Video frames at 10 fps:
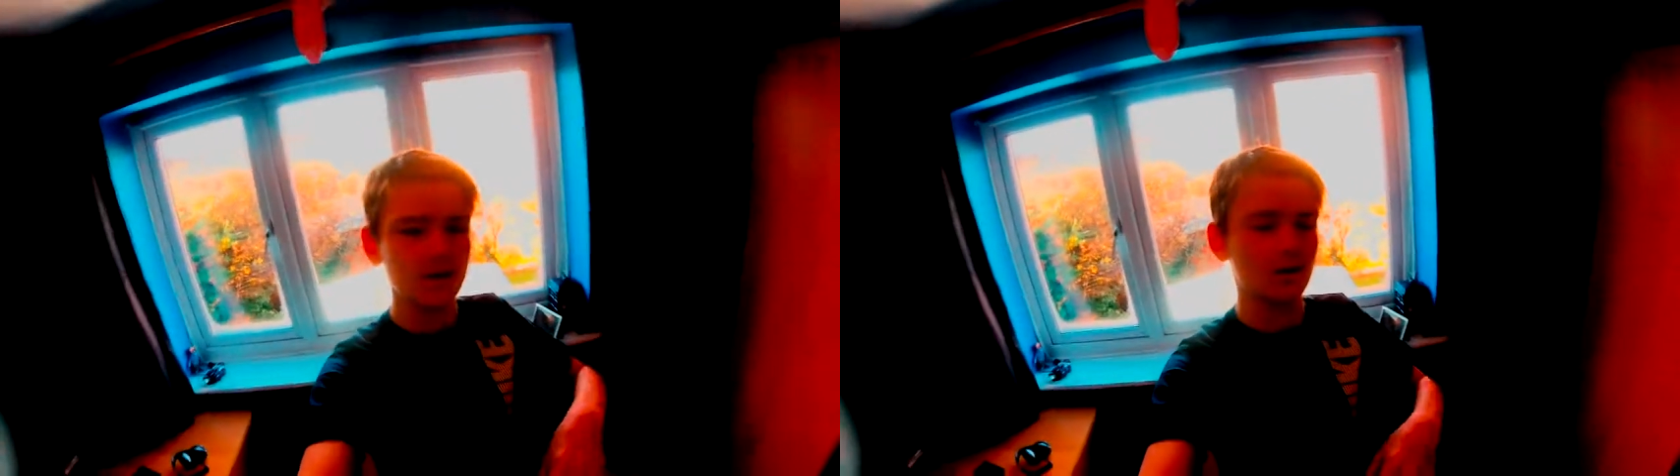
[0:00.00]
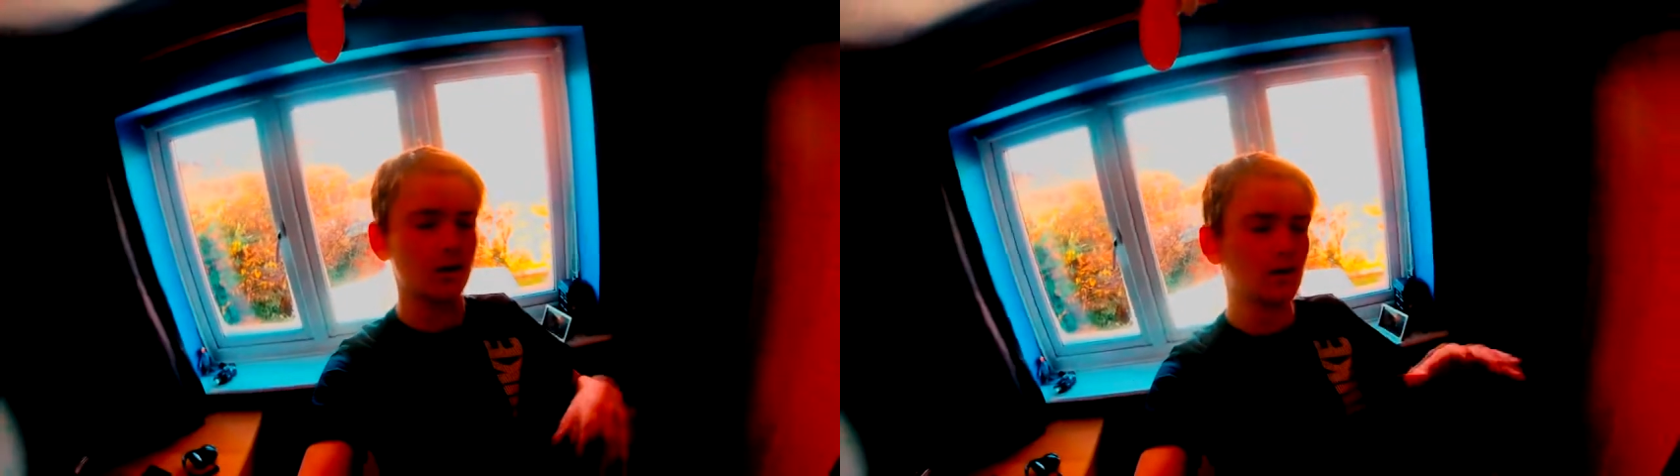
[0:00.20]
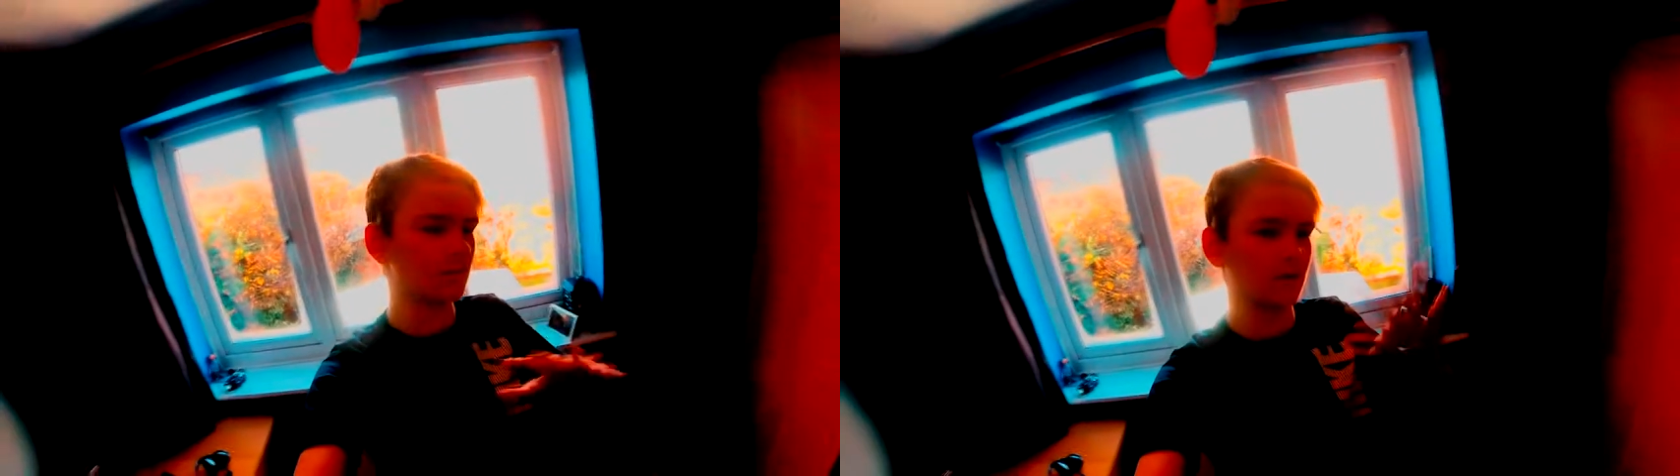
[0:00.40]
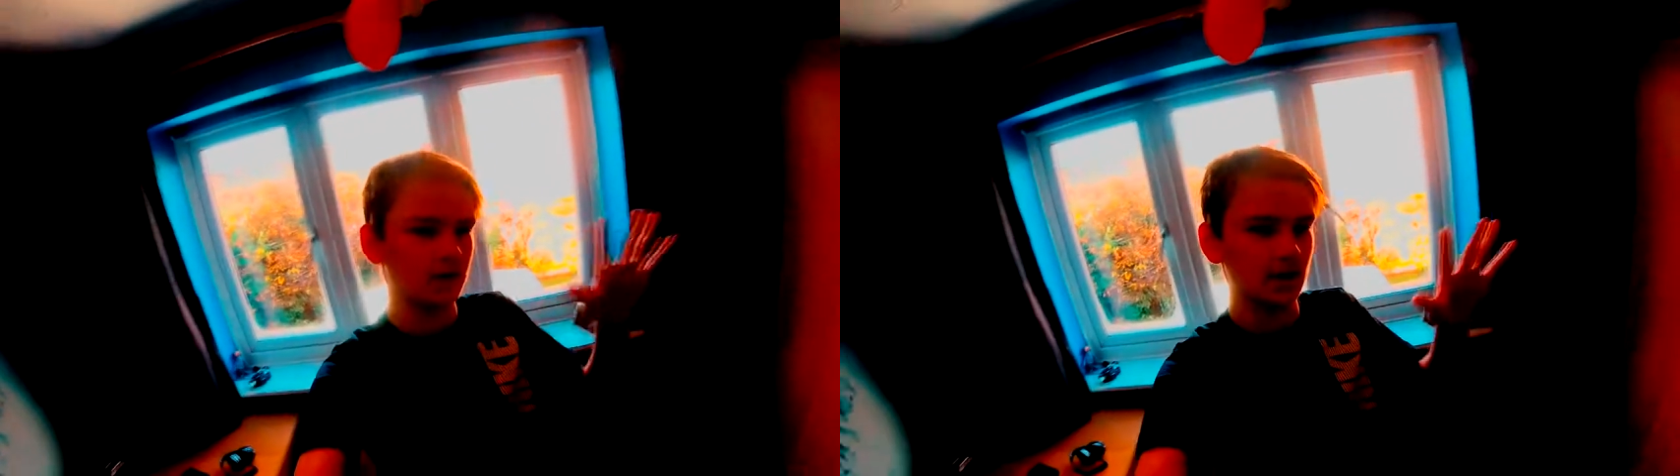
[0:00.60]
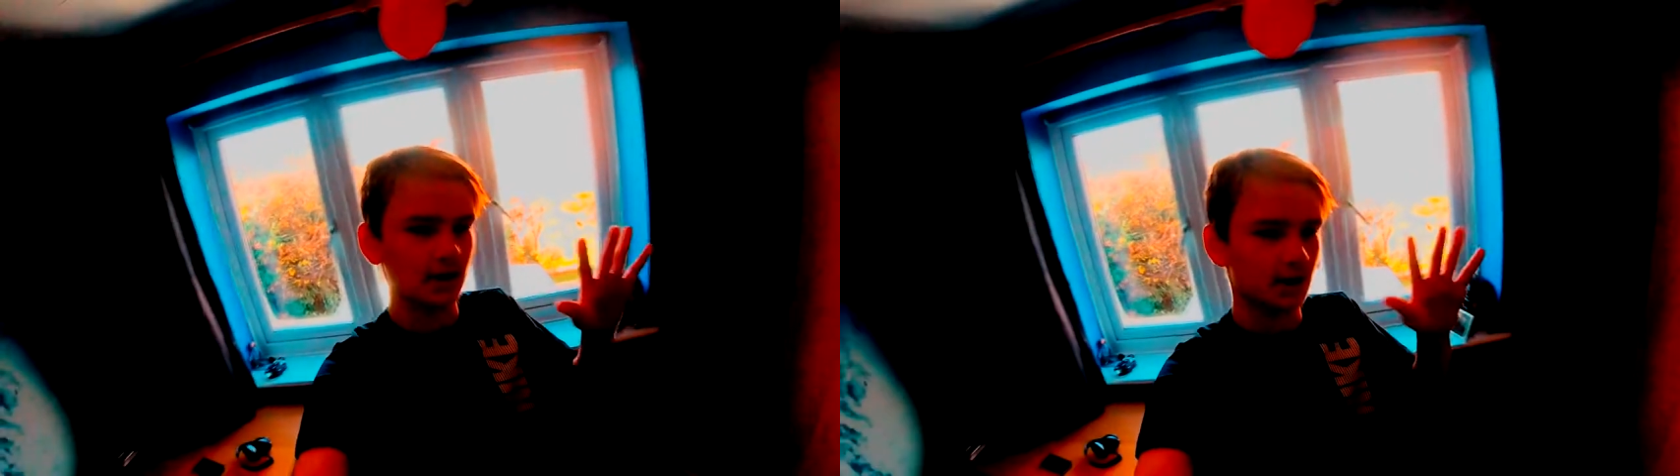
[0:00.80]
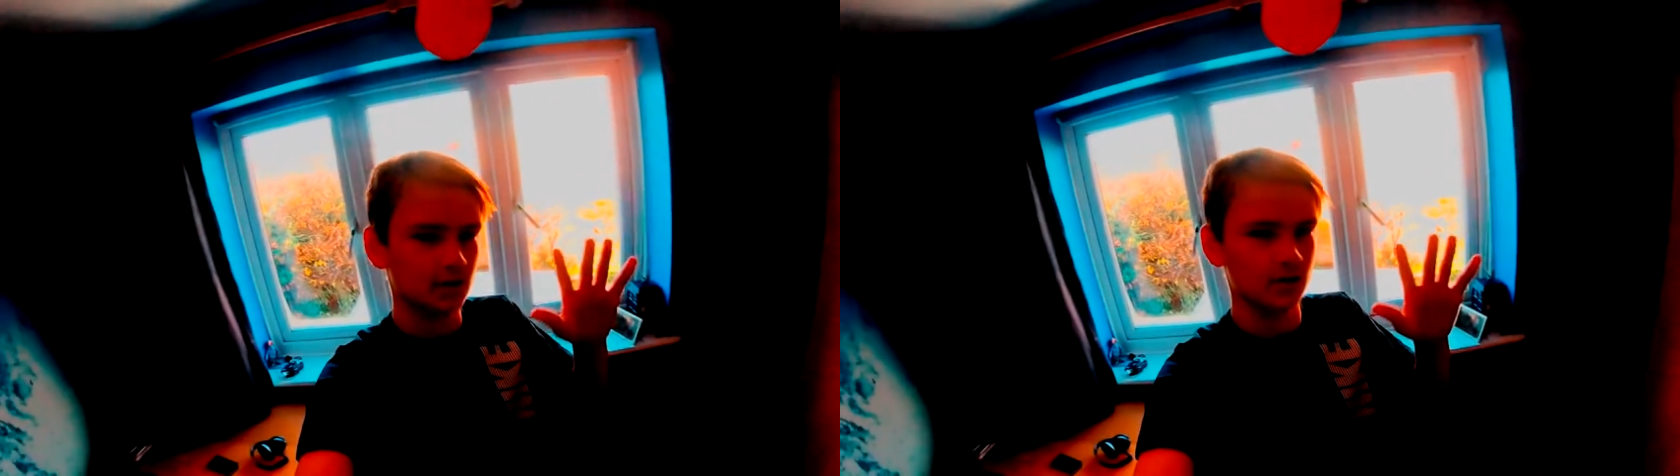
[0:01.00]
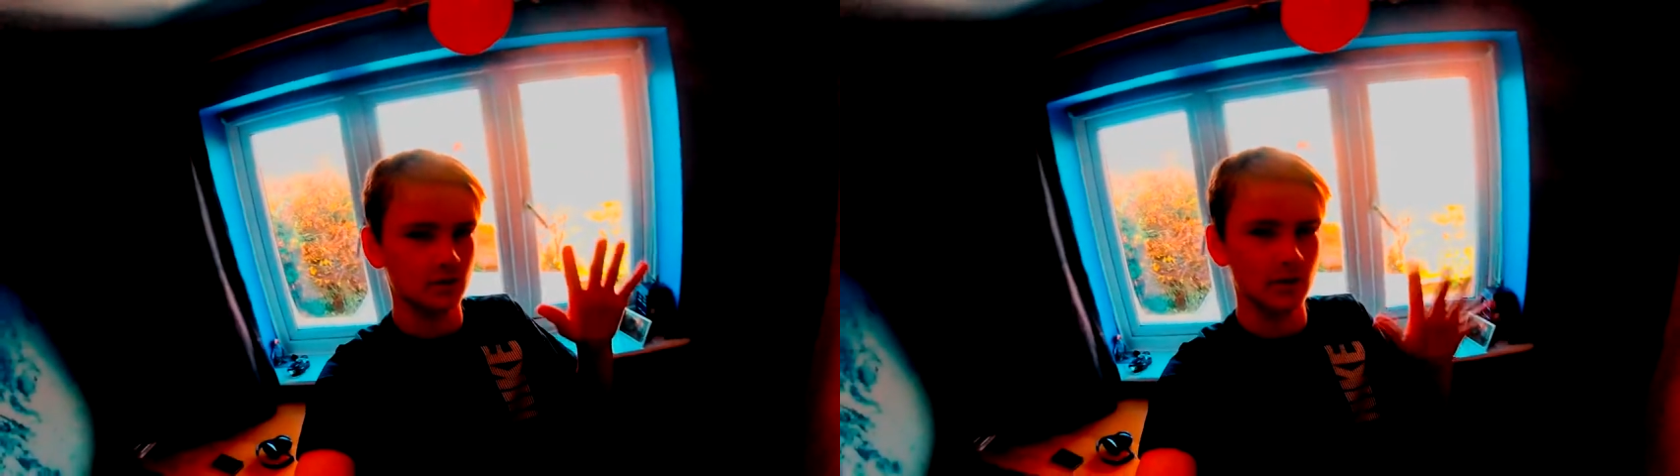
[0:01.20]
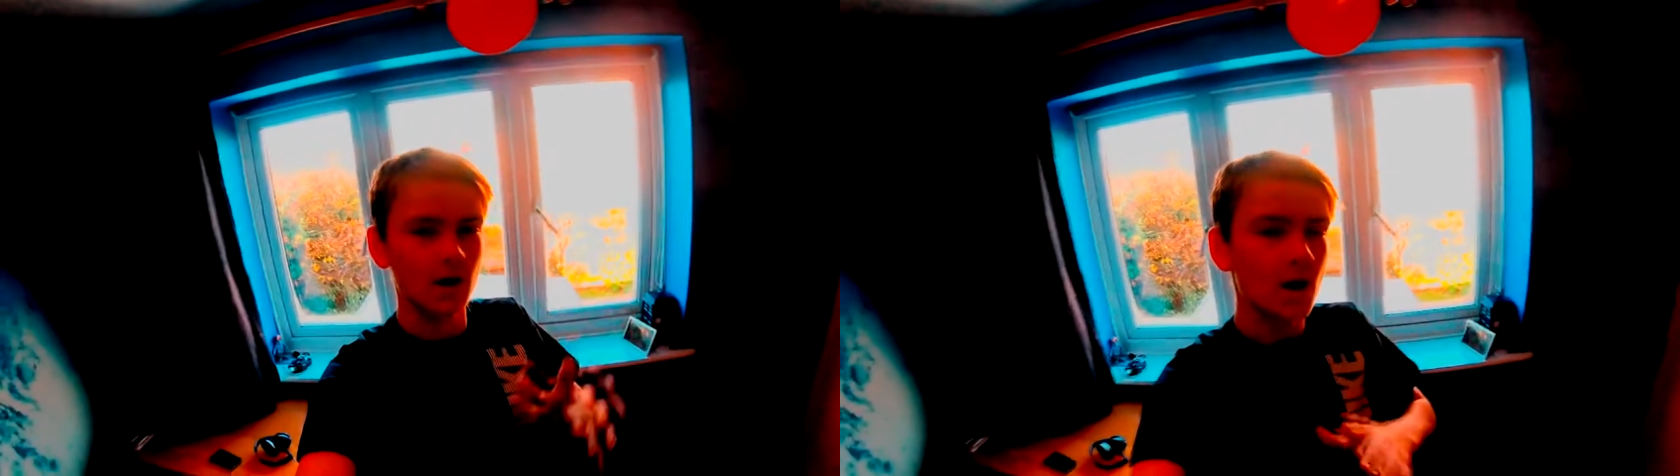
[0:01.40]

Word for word: no I'm not gonna say that, sounds weird